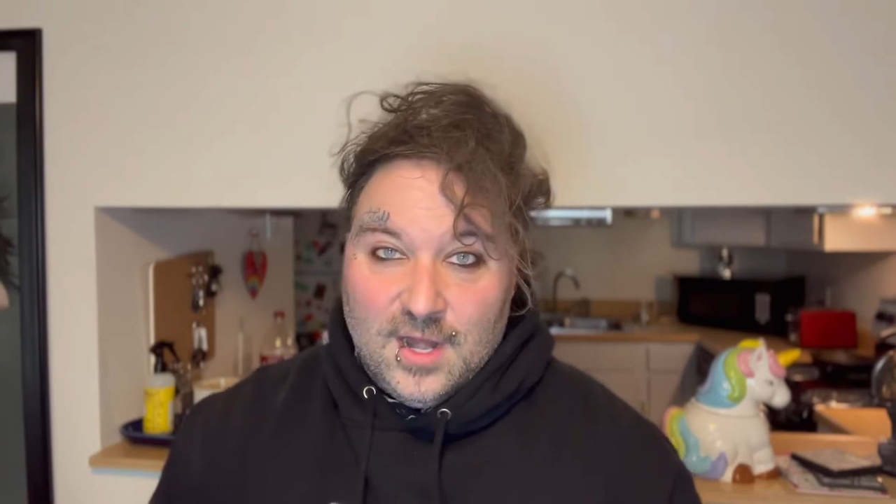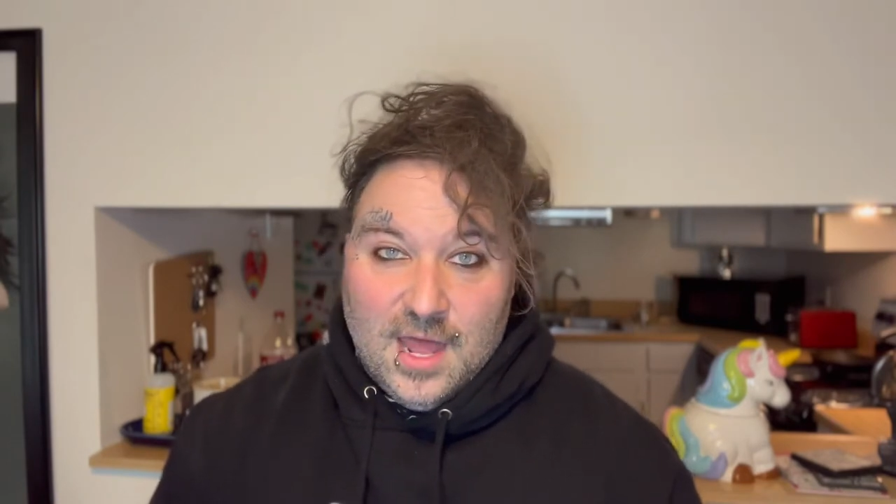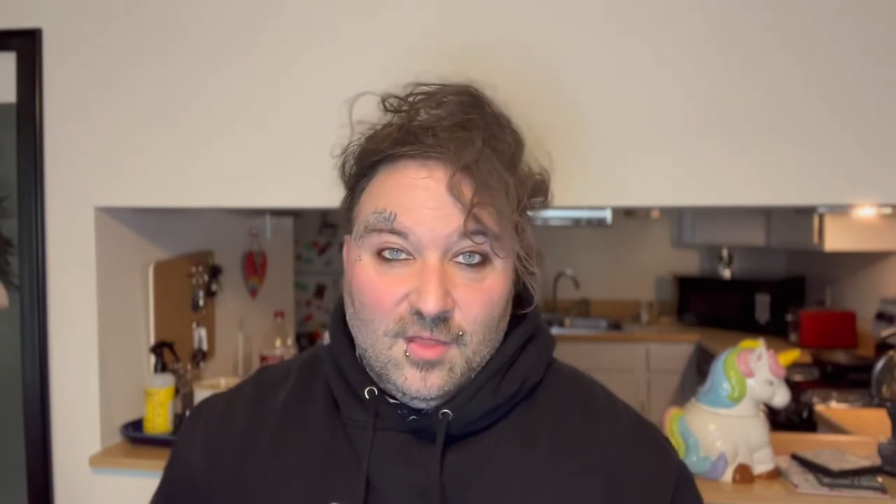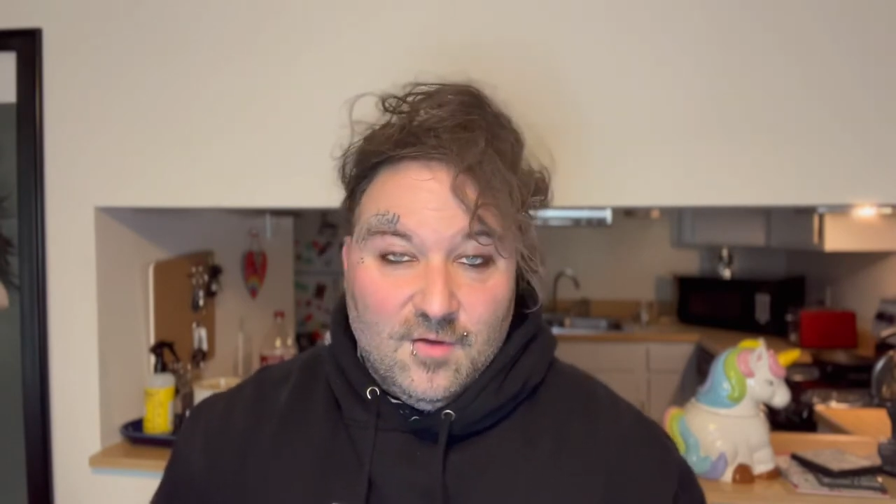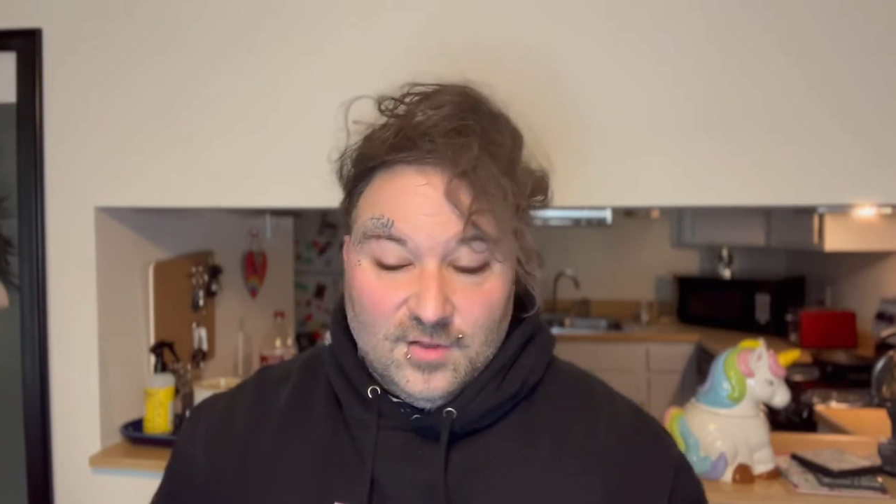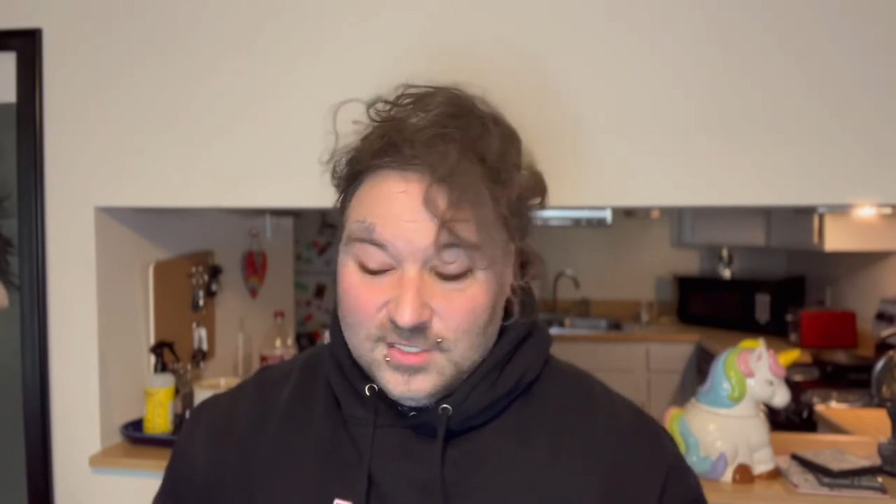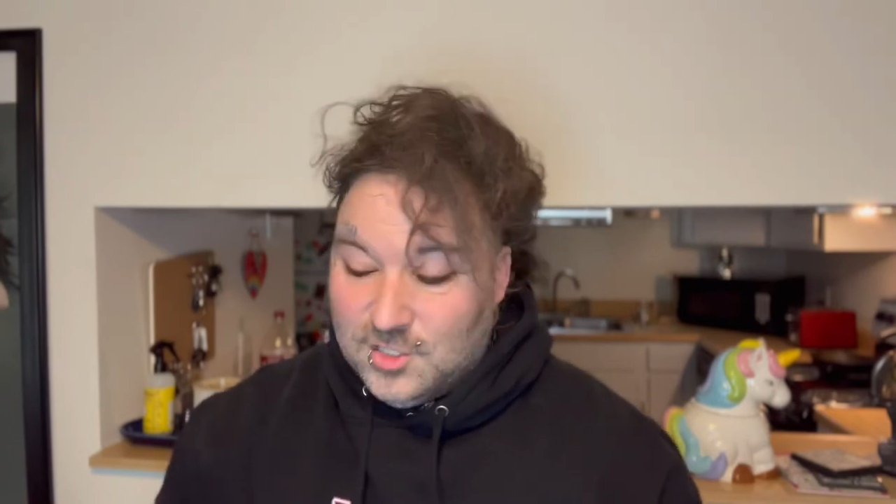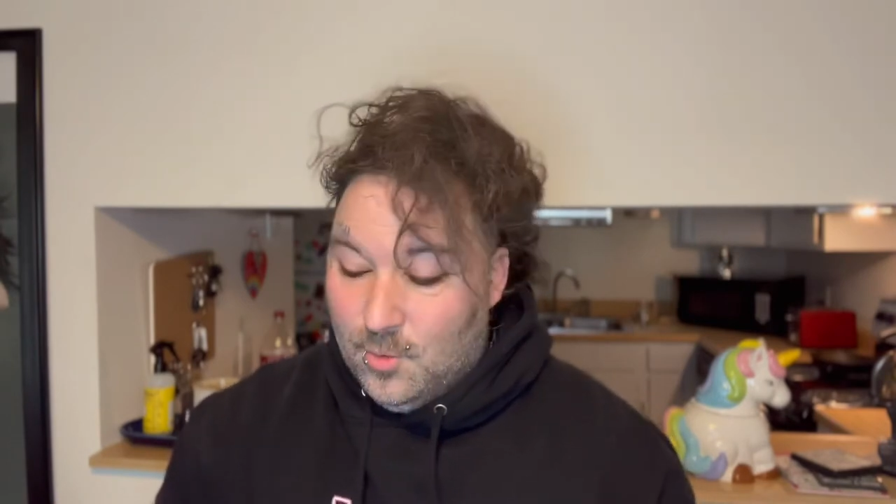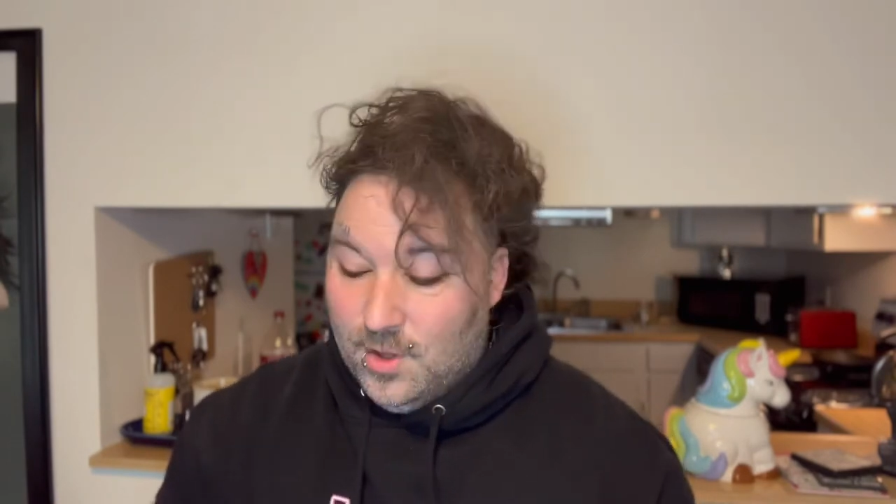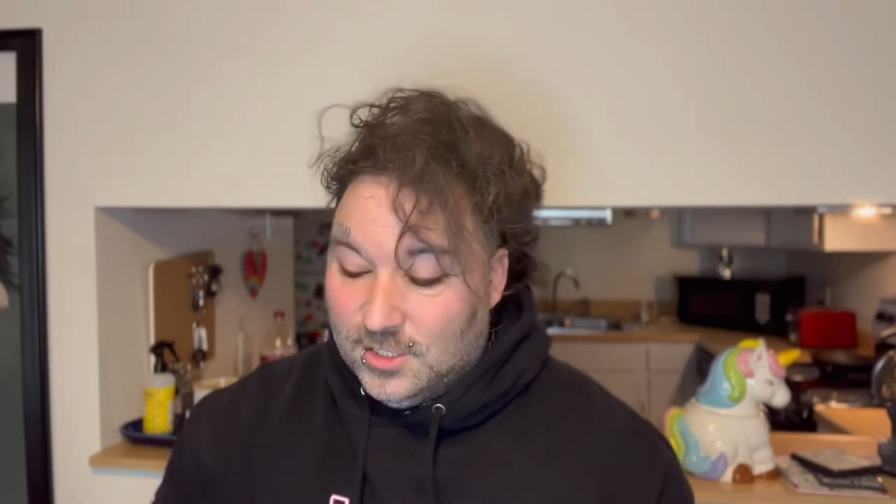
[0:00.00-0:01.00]
I love it
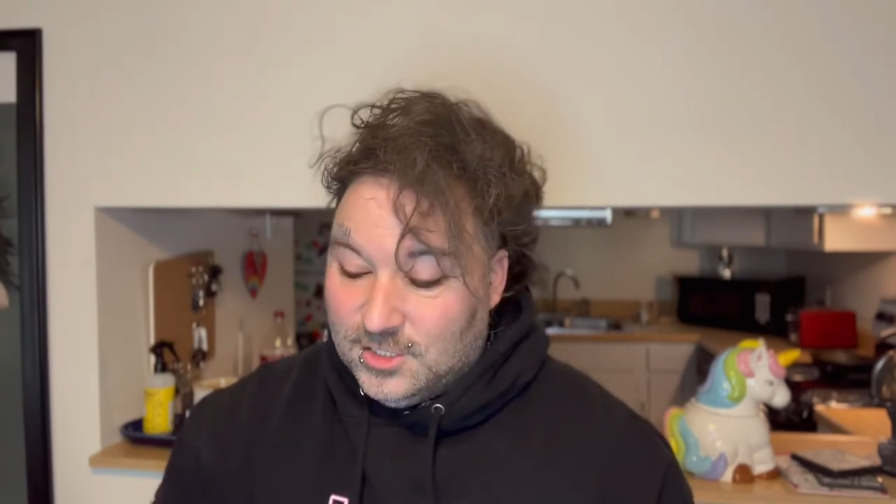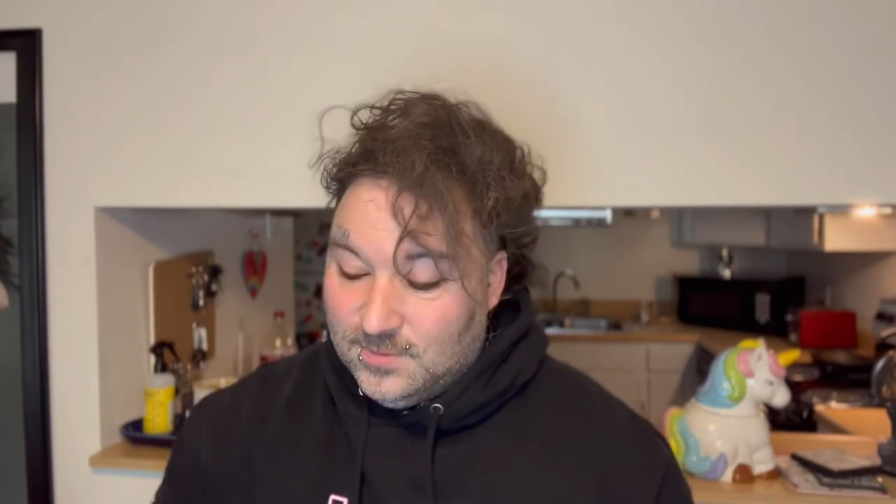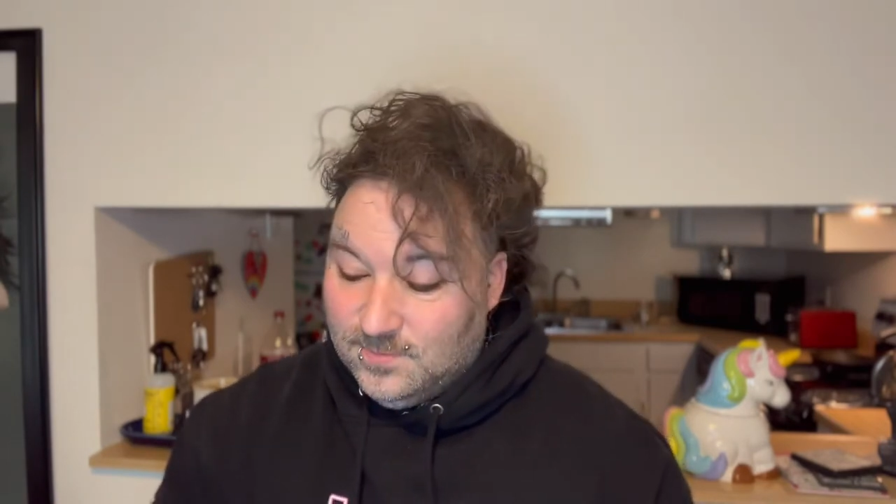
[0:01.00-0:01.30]
so much.